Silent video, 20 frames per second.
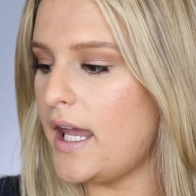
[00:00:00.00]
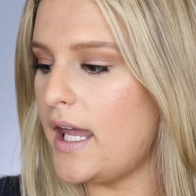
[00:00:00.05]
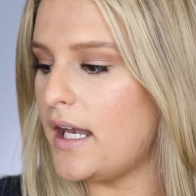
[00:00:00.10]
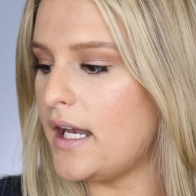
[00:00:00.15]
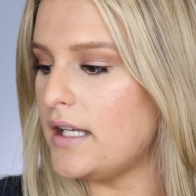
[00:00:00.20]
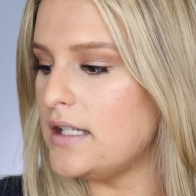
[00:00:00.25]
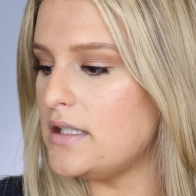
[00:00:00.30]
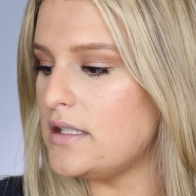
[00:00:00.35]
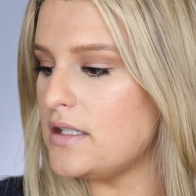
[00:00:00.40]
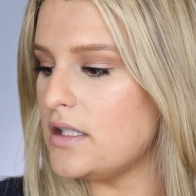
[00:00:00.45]
And
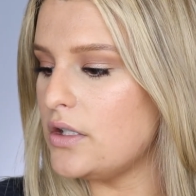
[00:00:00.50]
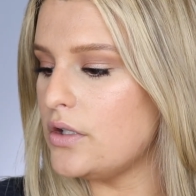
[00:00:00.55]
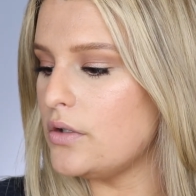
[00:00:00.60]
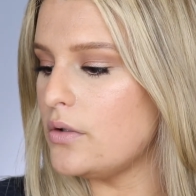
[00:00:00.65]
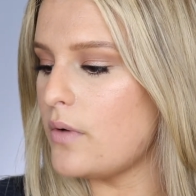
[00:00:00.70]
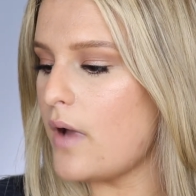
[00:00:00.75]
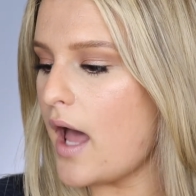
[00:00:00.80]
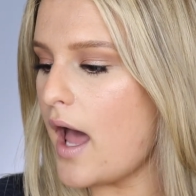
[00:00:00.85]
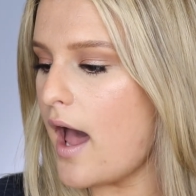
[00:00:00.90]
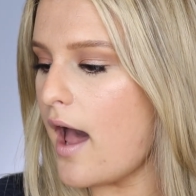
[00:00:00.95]
I
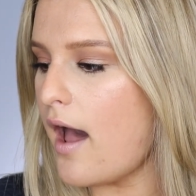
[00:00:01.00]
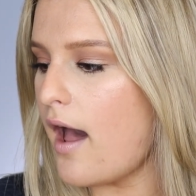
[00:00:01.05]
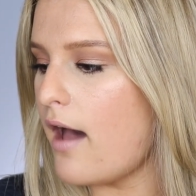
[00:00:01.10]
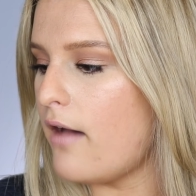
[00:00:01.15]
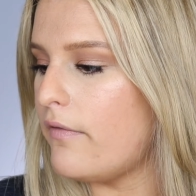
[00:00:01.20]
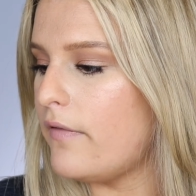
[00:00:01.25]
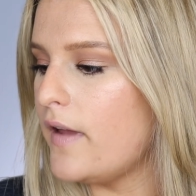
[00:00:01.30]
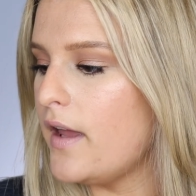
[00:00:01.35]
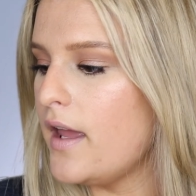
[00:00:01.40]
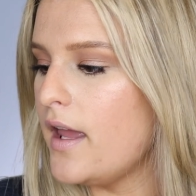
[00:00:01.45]
do
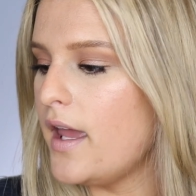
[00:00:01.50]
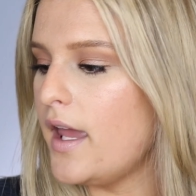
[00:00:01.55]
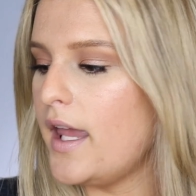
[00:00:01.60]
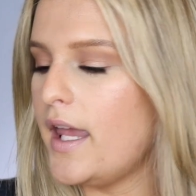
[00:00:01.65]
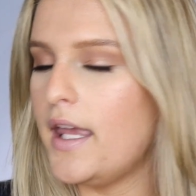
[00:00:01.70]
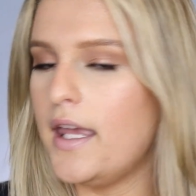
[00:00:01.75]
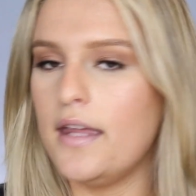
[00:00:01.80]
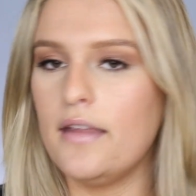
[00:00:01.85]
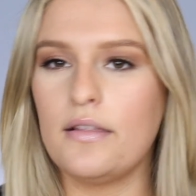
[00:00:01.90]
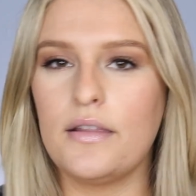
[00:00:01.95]
have
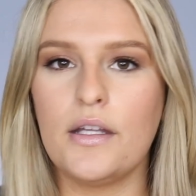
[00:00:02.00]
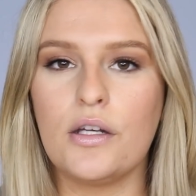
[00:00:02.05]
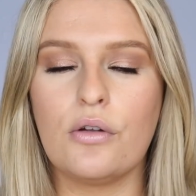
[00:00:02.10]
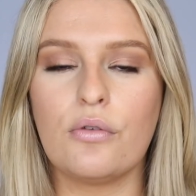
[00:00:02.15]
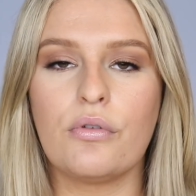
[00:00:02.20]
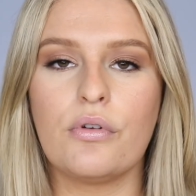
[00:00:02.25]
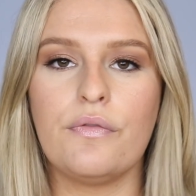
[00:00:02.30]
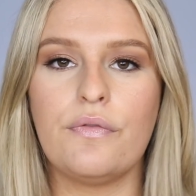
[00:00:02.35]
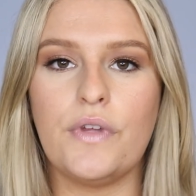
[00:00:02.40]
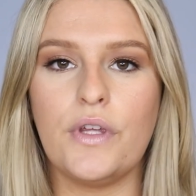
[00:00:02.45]
a
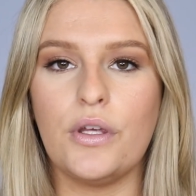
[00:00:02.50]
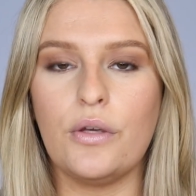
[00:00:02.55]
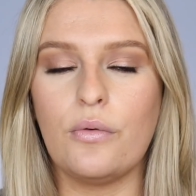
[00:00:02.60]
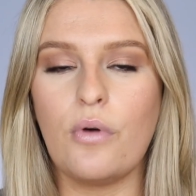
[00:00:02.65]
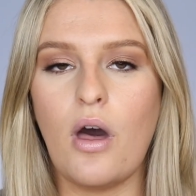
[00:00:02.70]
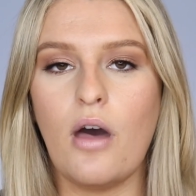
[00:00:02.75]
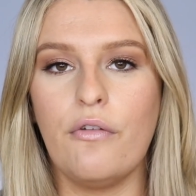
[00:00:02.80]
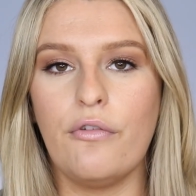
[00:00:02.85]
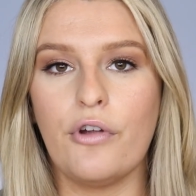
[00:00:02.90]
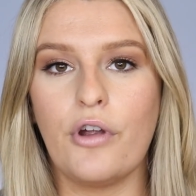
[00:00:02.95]
little review
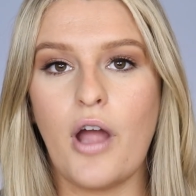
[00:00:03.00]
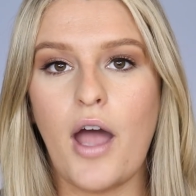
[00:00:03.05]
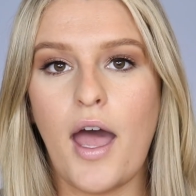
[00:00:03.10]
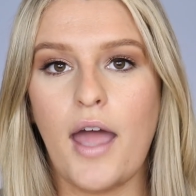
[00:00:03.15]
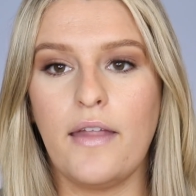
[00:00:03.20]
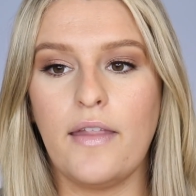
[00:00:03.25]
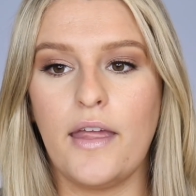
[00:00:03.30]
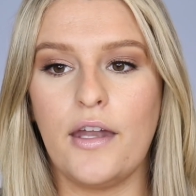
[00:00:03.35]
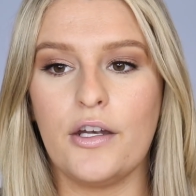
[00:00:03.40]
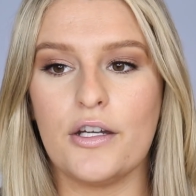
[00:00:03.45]
of her
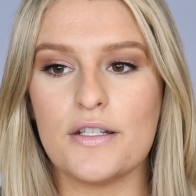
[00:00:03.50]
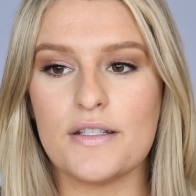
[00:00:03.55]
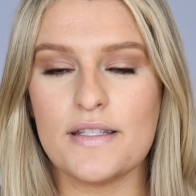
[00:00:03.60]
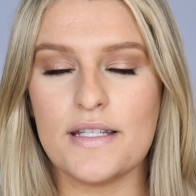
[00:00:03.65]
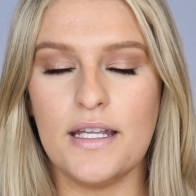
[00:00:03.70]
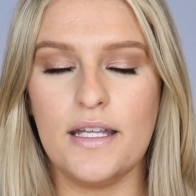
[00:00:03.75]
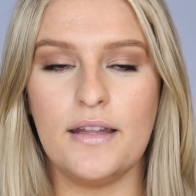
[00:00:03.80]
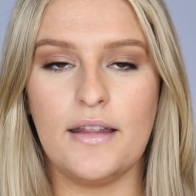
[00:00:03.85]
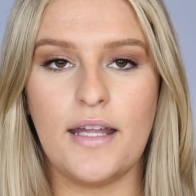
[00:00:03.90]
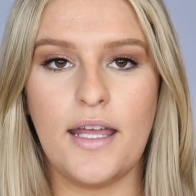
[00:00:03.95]
highlighters
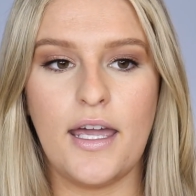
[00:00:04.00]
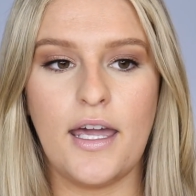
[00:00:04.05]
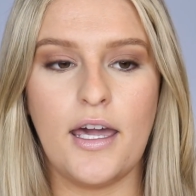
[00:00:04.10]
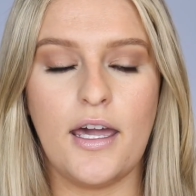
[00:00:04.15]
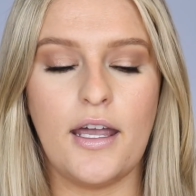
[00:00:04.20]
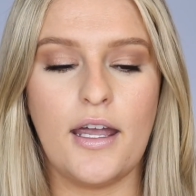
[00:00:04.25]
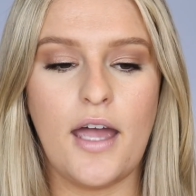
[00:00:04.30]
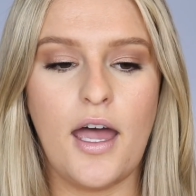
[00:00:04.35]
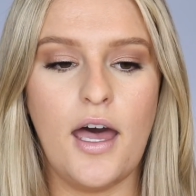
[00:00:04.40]
in there.